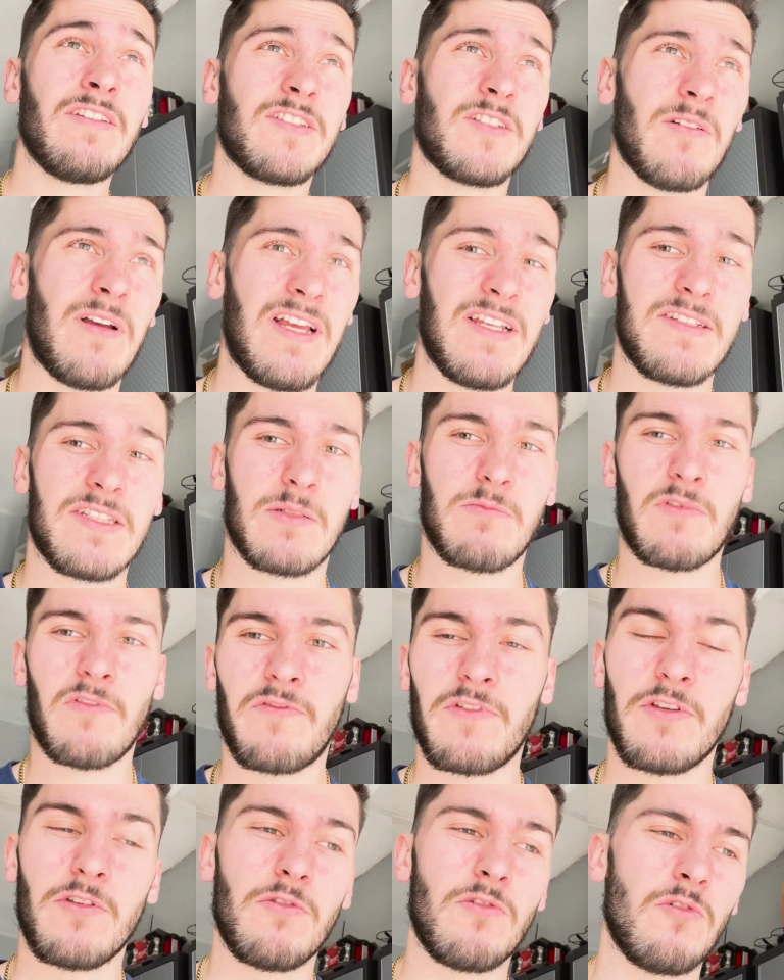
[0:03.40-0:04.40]
So as some
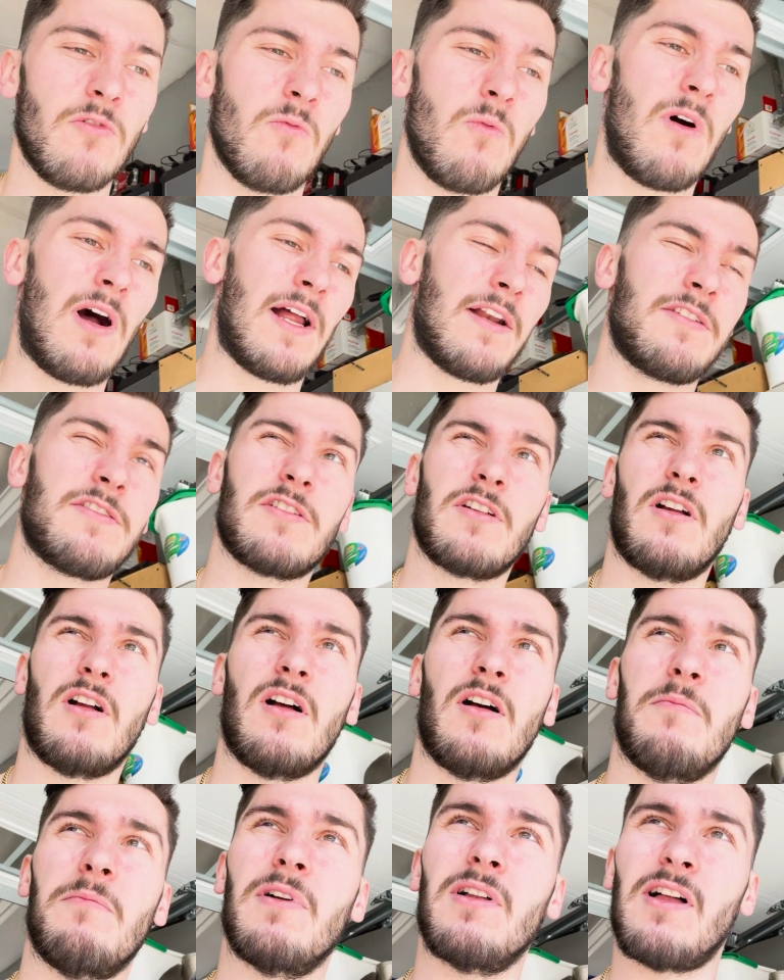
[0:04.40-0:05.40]
of you who watch
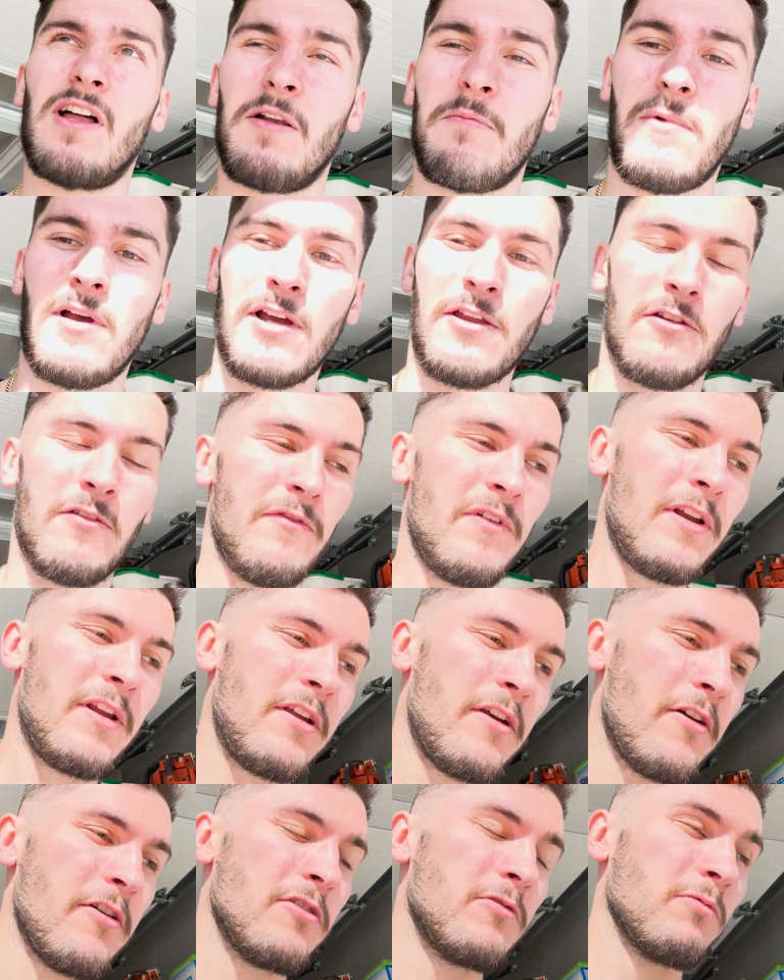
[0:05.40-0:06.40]
a lot of my other
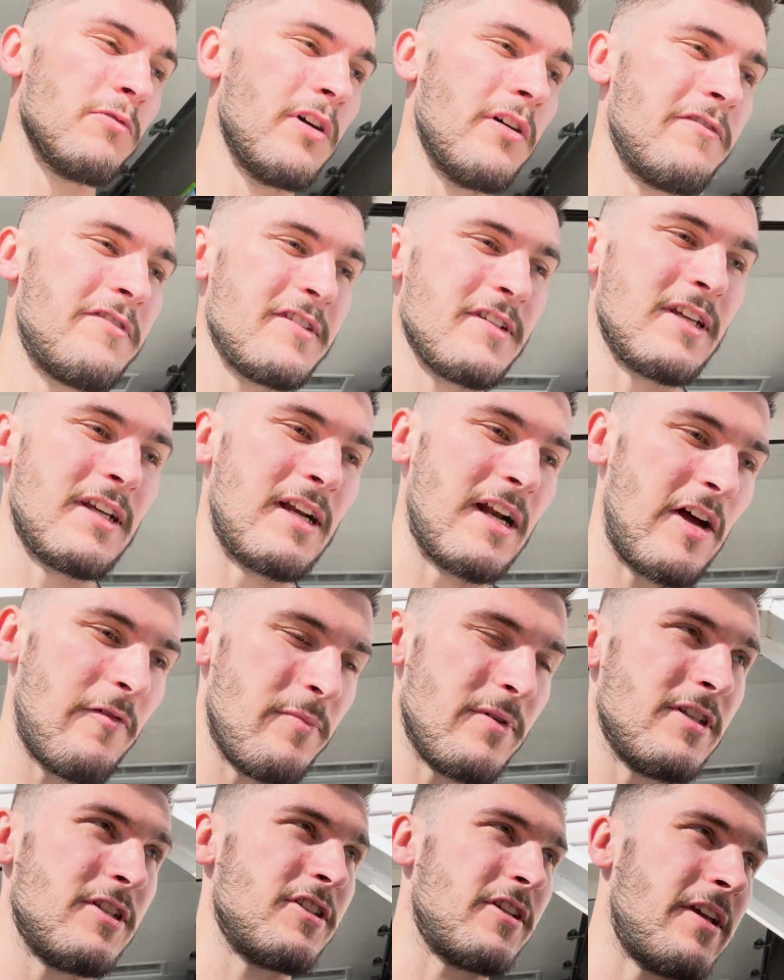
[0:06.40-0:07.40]
videos will have seen, I've
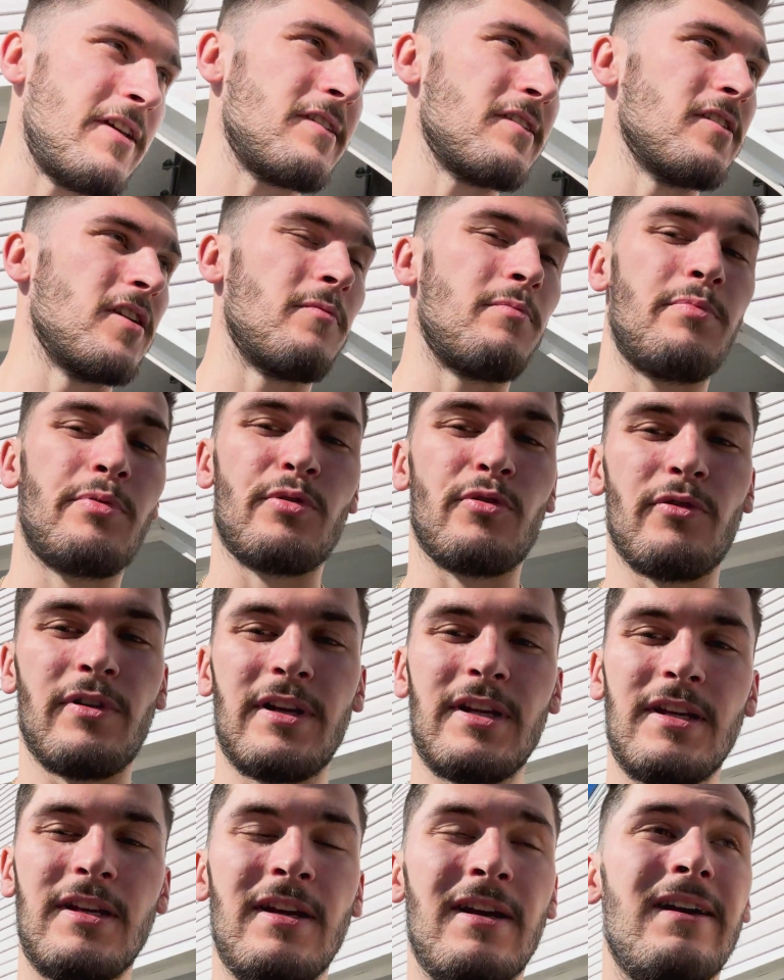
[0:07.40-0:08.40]
been chasing a
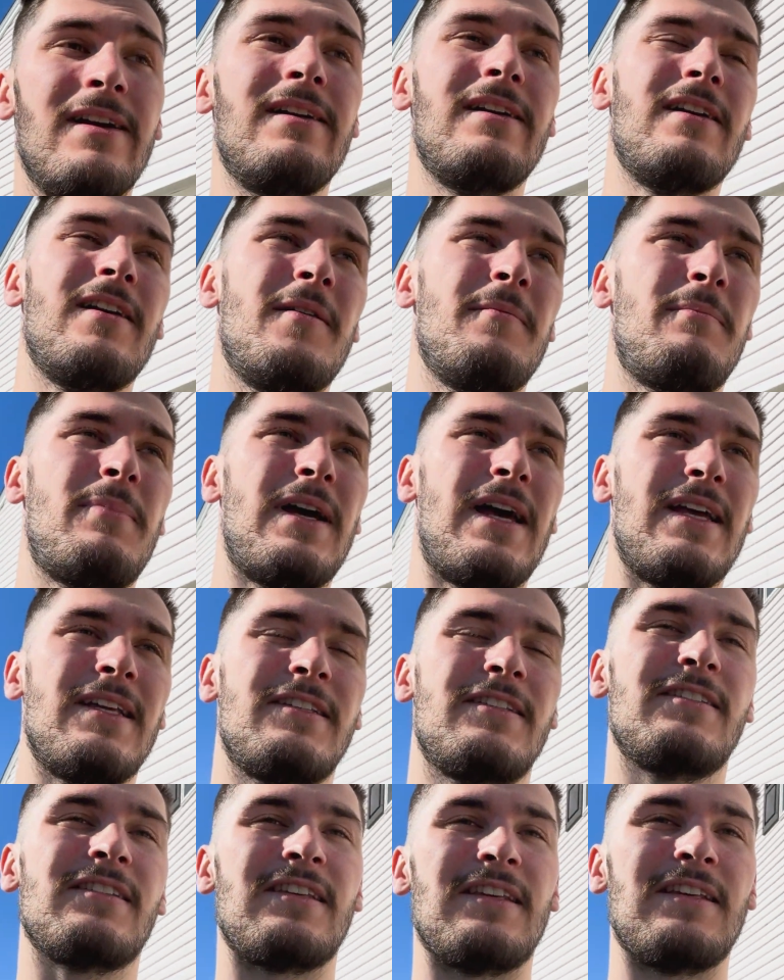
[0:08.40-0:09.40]
pretty
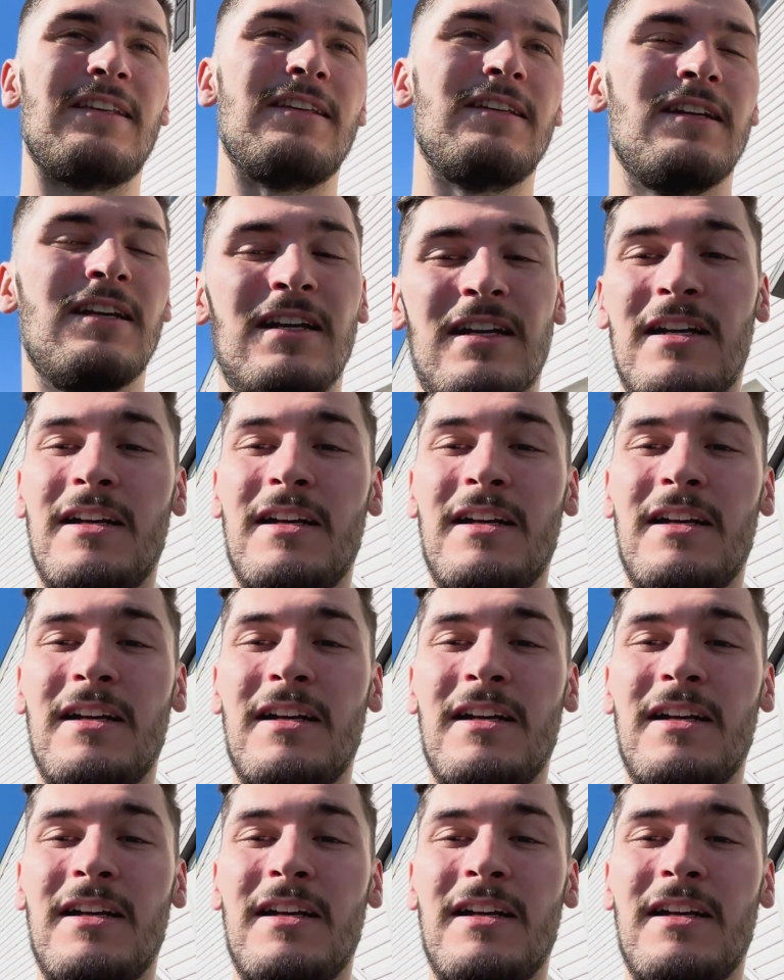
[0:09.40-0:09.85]
pesky